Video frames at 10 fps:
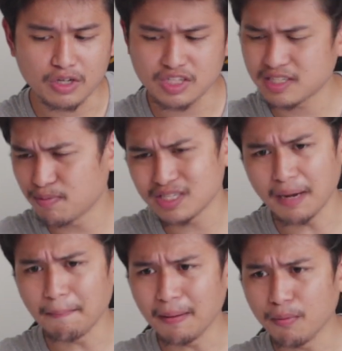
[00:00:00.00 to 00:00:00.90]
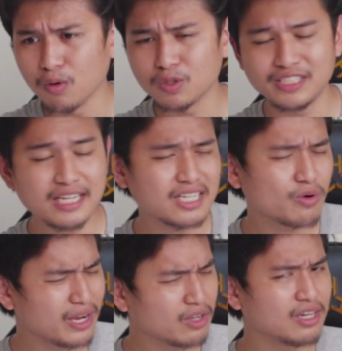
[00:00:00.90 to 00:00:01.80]
because for some people, just
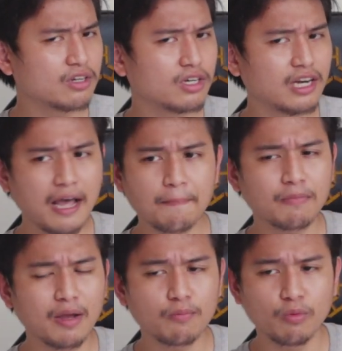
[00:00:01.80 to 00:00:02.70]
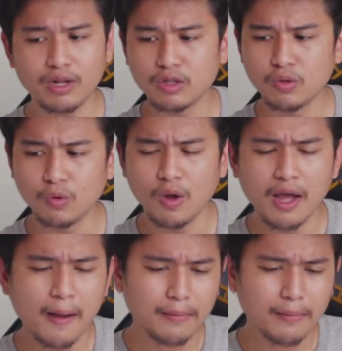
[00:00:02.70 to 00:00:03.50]
a regular laptop will do.